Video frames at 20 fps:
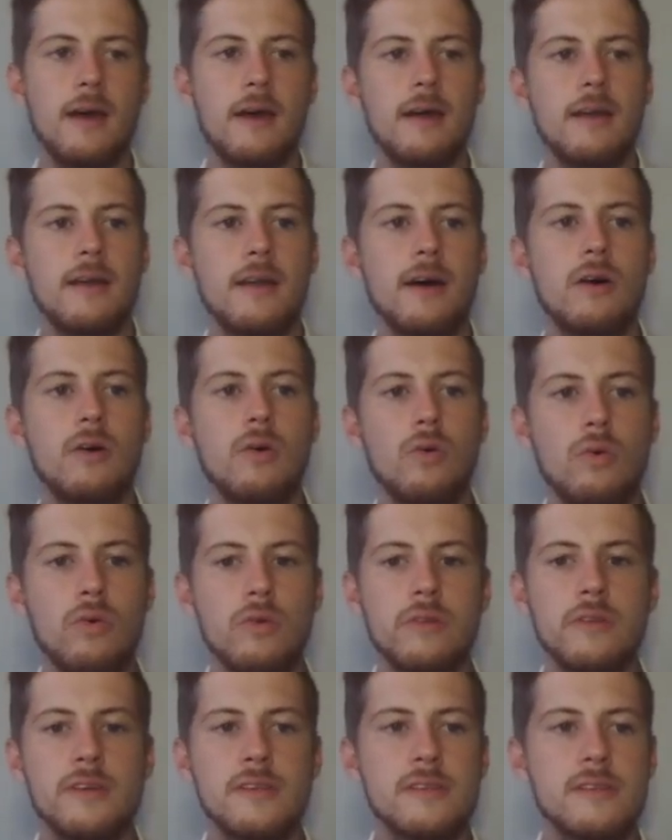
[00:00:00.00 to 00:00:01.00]
Now all
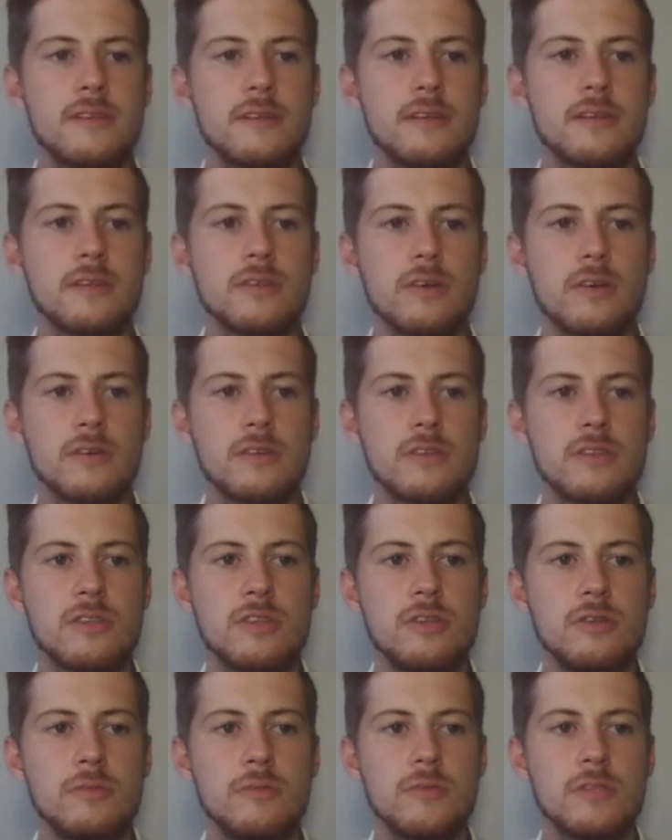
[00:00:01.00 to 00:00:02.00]
these things are
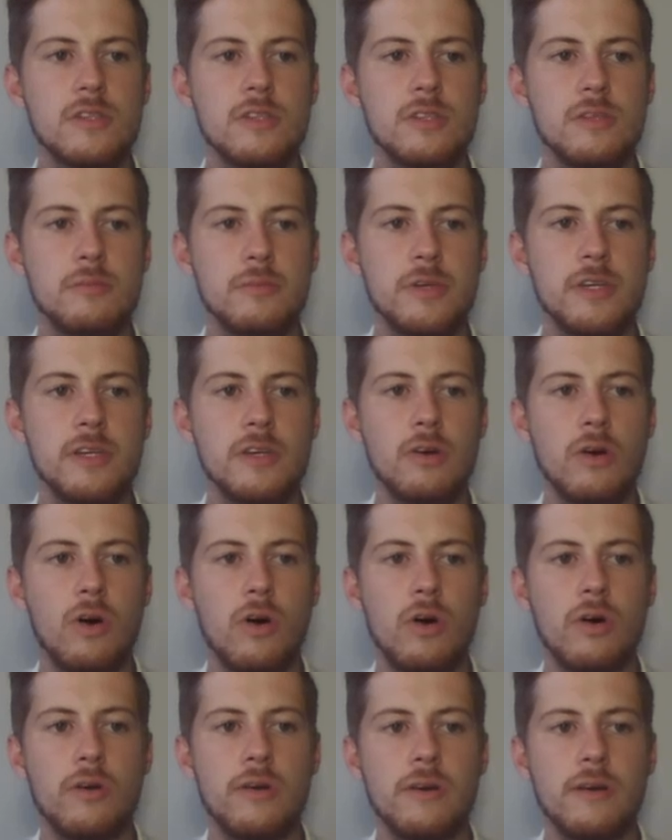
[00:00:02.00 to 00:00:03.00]
assumed to be
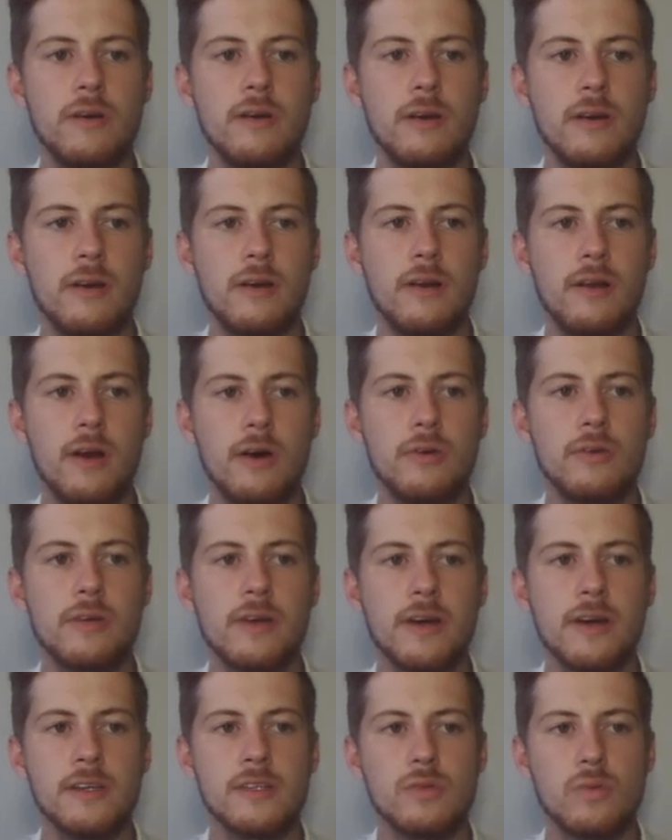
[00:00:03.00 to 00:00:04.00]
on load
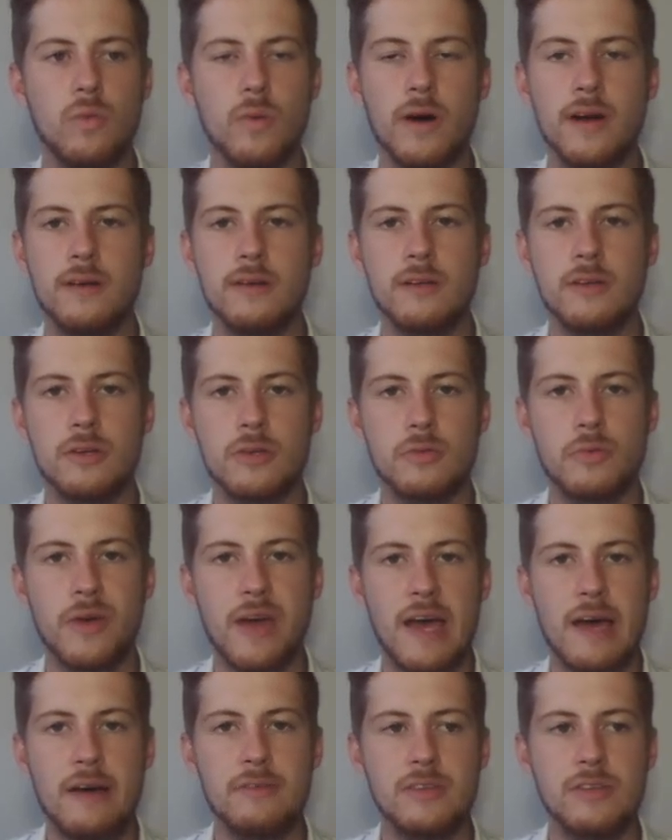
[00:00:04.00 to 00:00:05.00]
case 1 because we
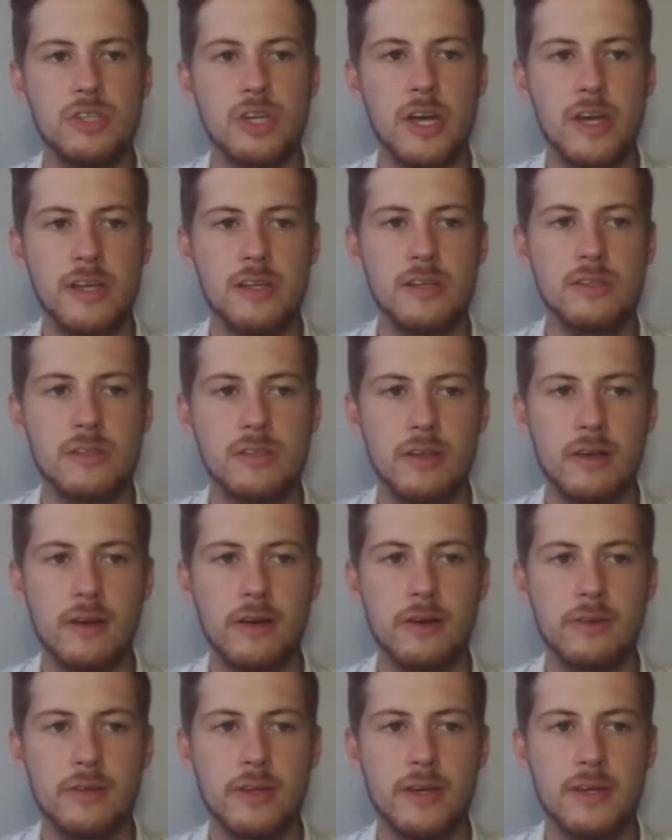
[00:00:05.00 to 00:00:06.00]
haven't changed the
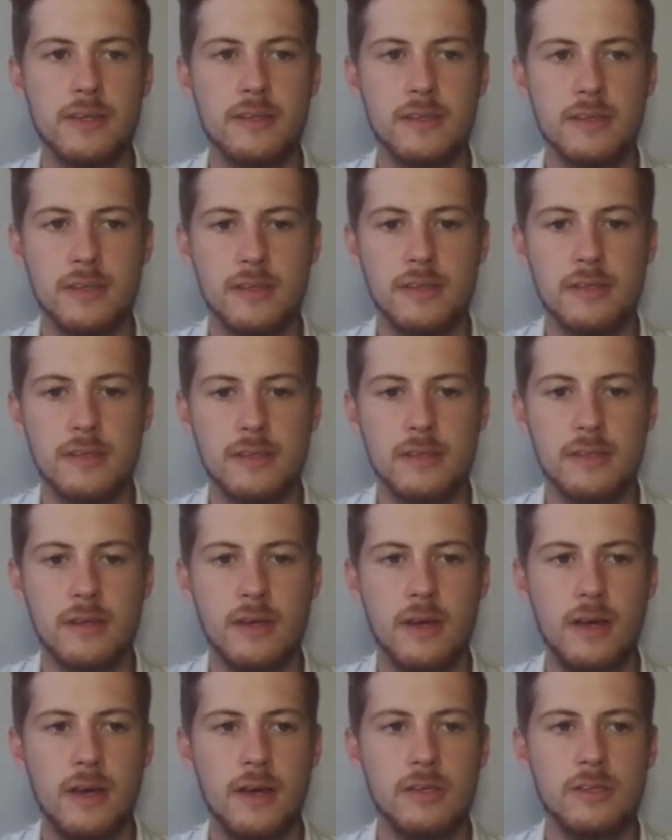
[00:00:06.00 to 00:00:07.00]
load case since.
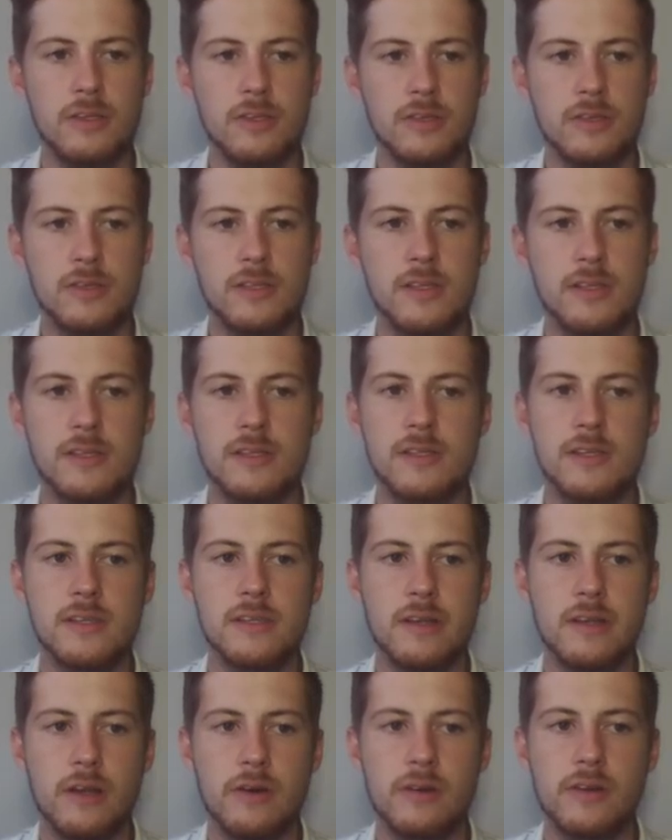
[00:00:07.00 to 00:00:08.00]
So you see it
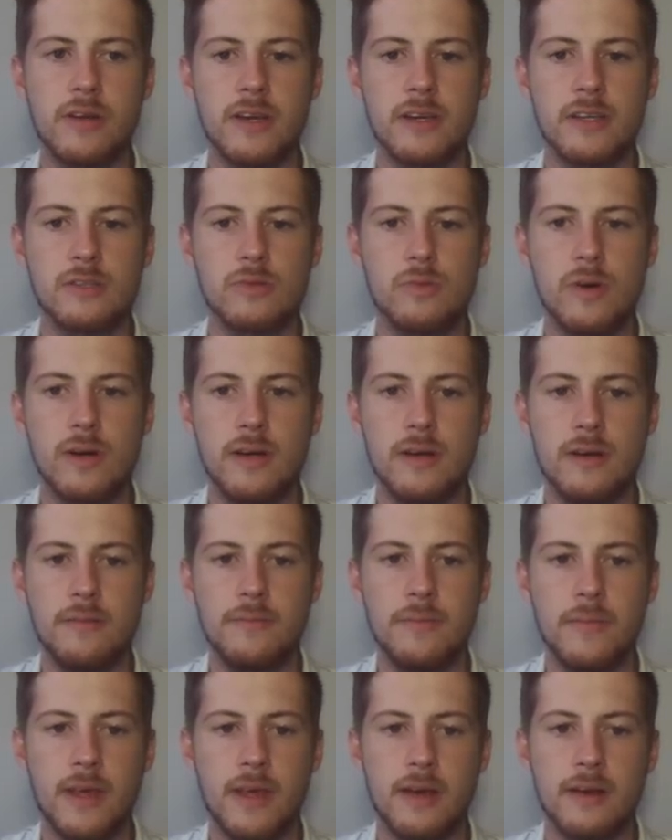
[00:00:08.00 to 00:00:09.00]
says load case 1
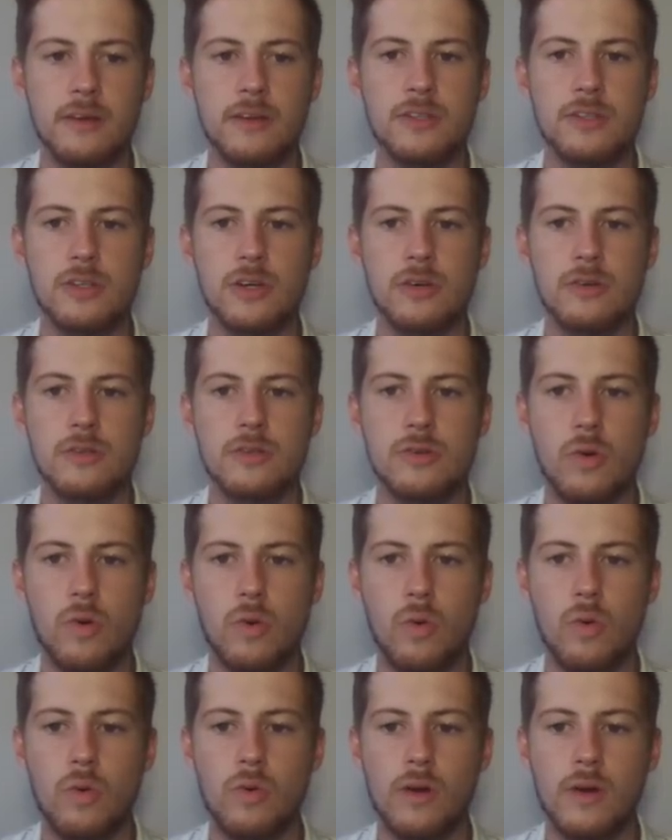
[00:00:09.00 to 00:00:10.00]
and it shows
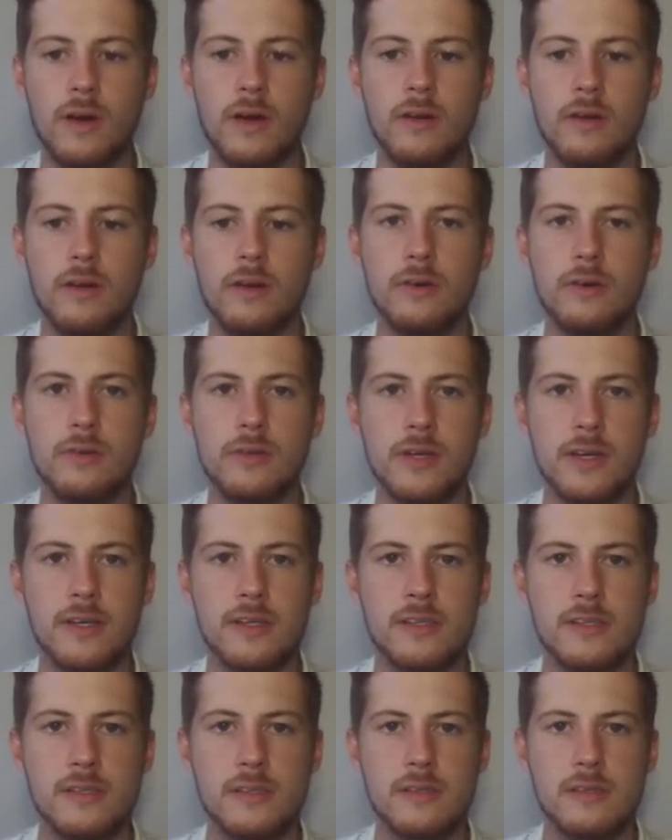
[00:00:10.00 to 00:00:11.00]
all our load
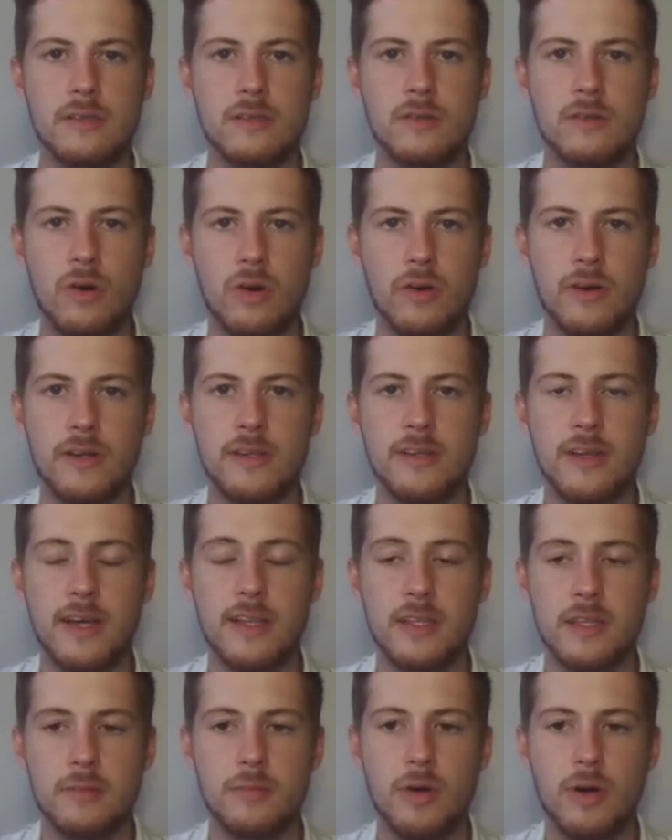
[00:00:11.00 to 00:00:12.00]
cases on it at
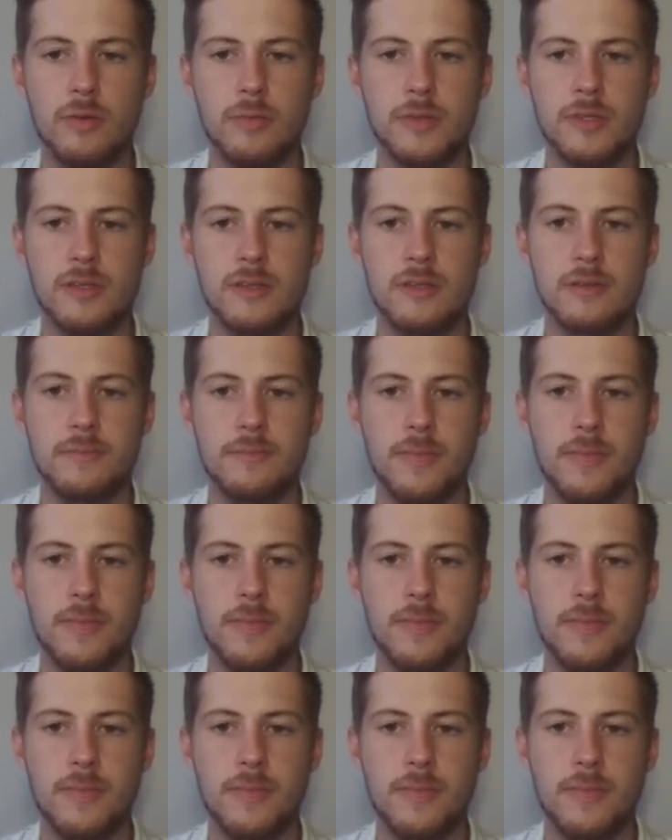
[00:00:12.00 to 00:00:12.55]
the moment.